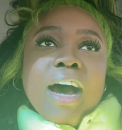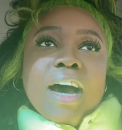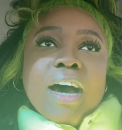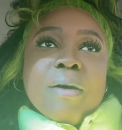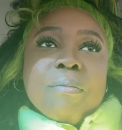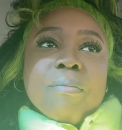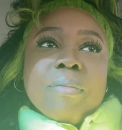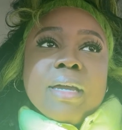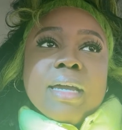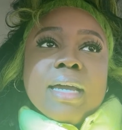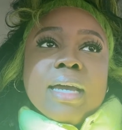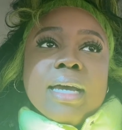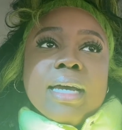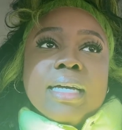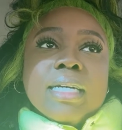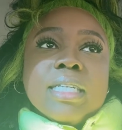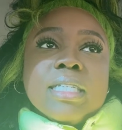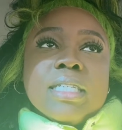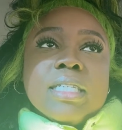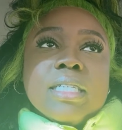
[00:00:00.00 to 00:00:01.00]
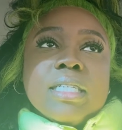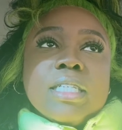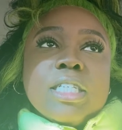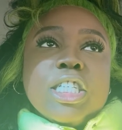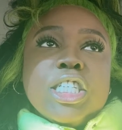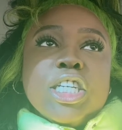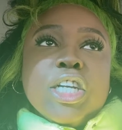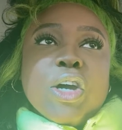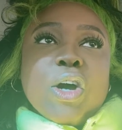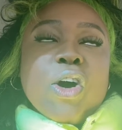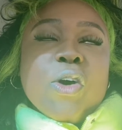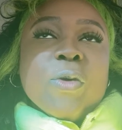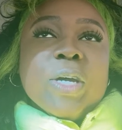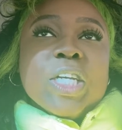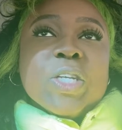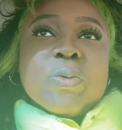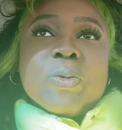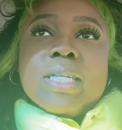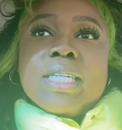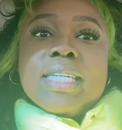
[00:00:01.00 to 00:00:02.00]
because she
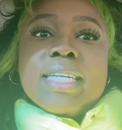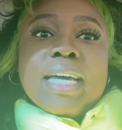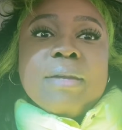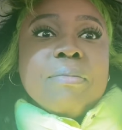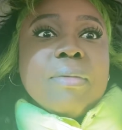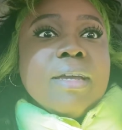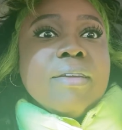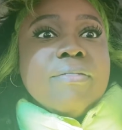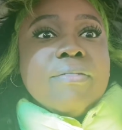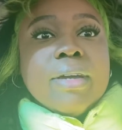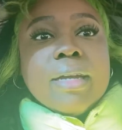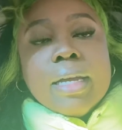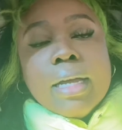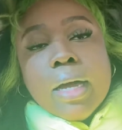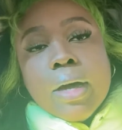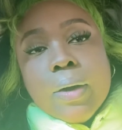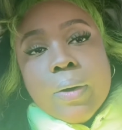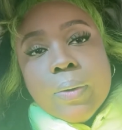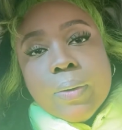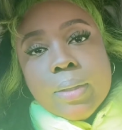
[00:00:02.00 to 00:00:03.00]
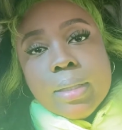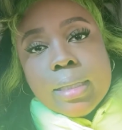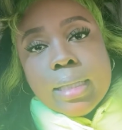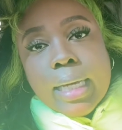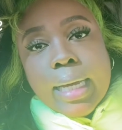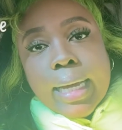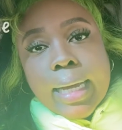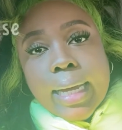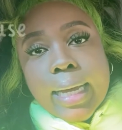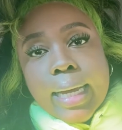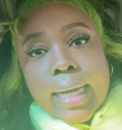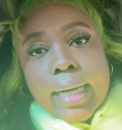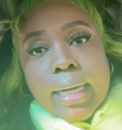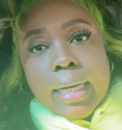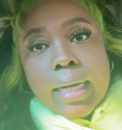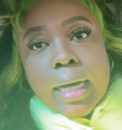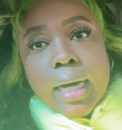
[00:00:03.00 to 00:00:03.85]
always would send me videos and